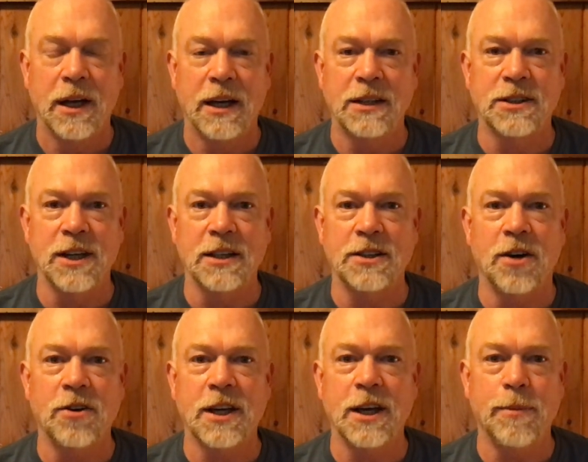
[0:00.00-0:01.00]
It's not
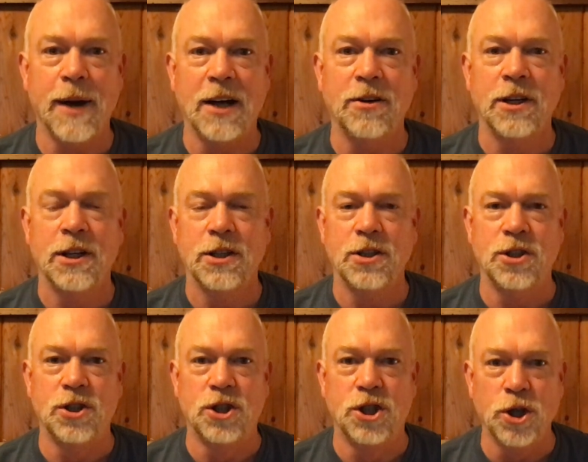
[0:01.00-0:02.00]
talking about
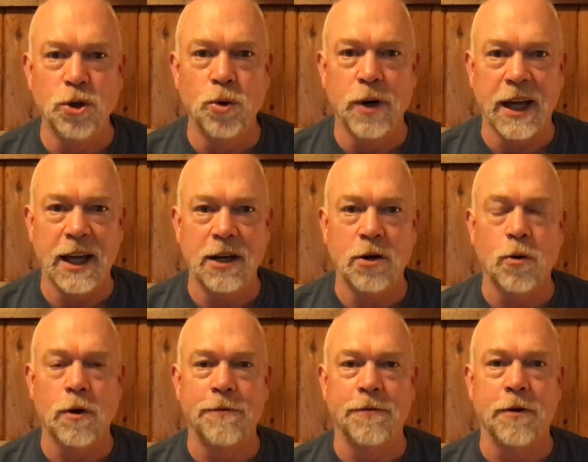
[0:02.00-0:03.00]
doing
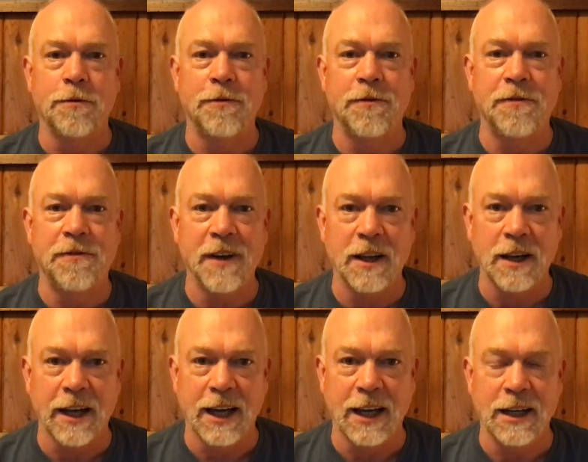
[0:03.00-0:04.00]
or
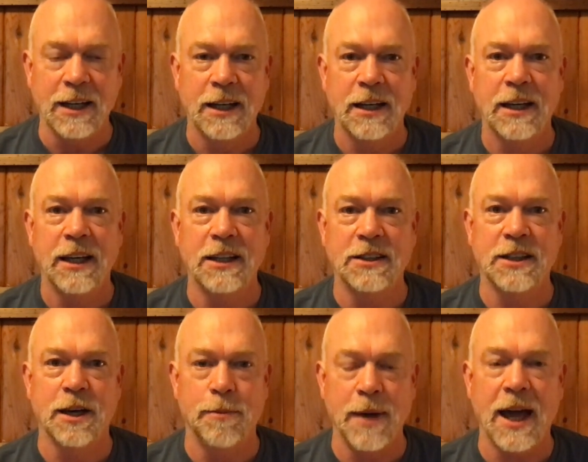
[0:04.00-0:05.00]
fulfilling his
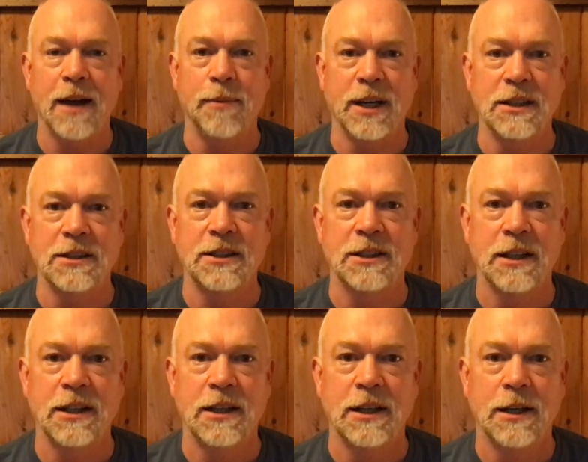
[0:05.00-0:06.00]
commandments.
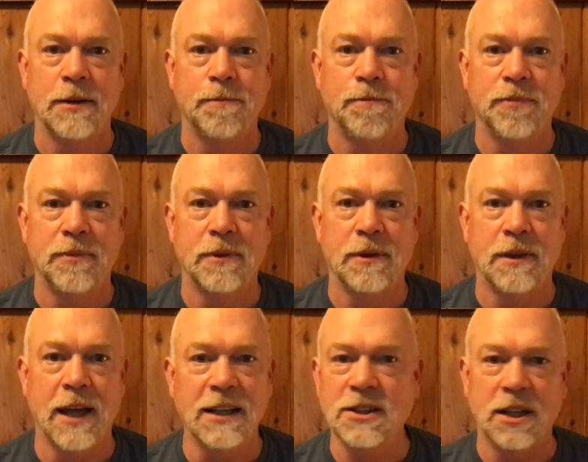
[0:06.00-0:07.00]

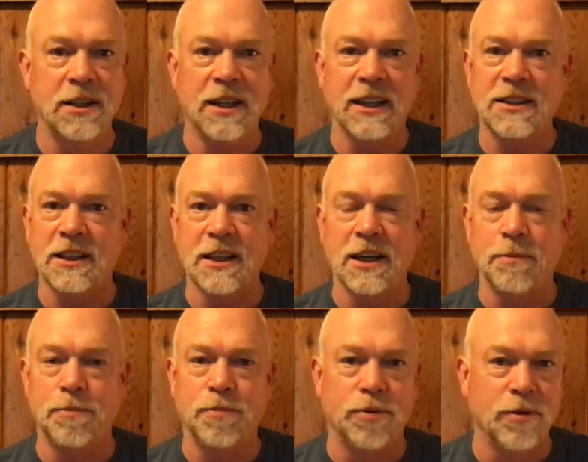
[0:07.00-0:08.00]
That's a
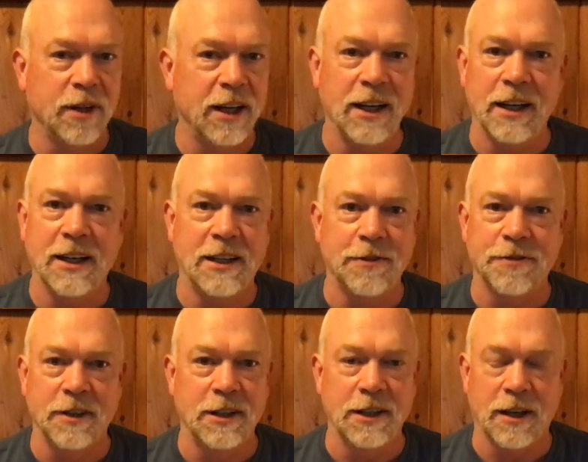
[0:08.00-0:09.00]
completely
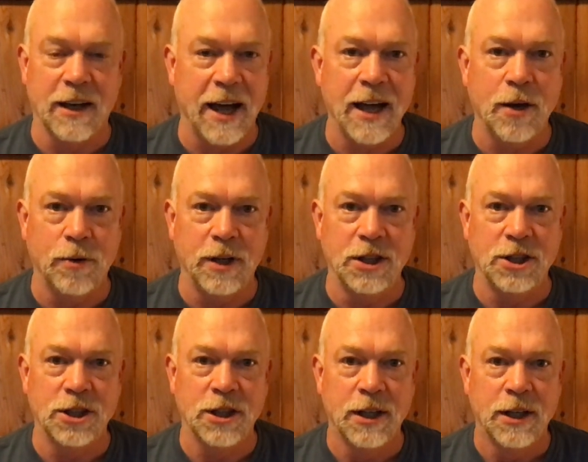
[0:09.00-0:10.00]
different language.